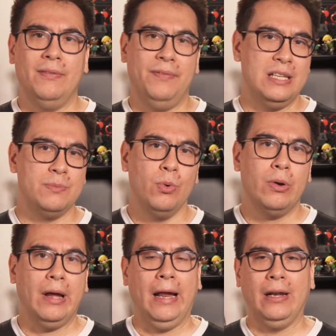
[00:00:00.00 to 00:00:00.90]

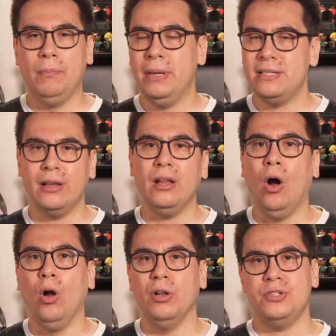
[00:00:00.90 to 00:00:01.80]
Facebook, and basically
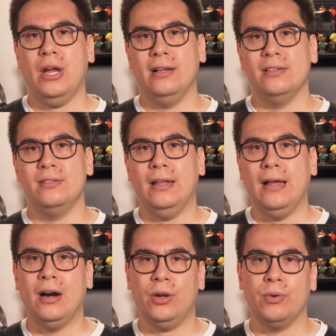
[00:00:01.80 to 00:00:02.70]
all channels that
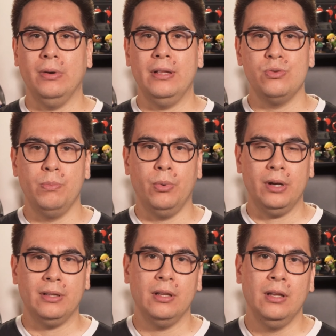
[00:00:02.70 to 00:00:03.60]
are currently
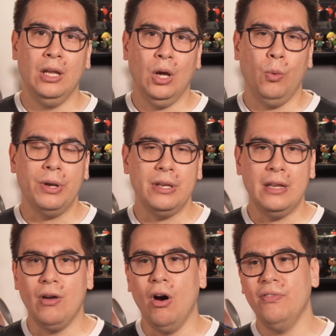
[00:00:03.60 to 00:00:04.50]
supported. What
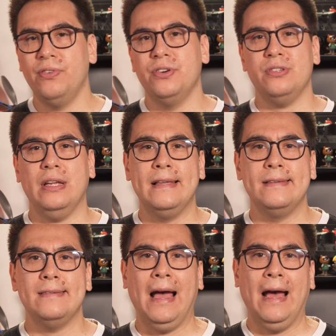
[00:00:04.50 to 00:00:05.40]
it offers
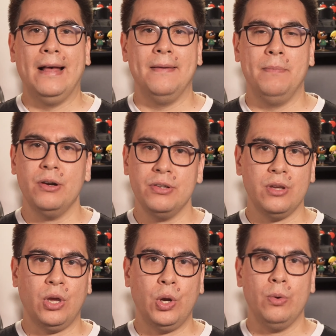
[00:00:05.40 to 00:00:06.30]
is a very
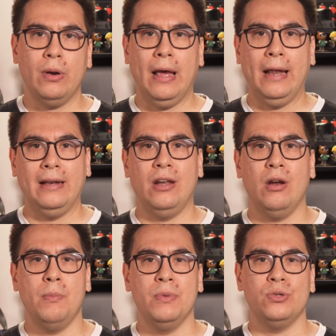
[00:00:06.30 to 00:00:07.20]
secure and
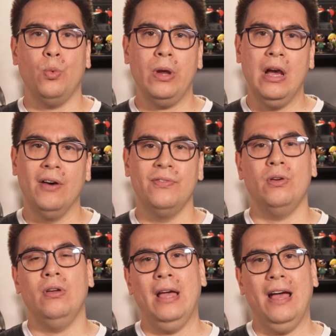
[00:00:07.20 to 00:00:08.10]
anonymous way of
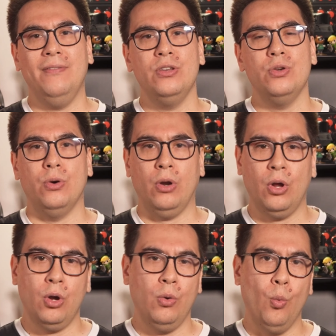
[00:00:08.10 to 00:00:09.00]
having your
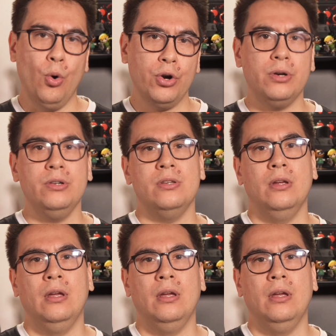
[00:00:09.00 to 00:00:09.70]
workers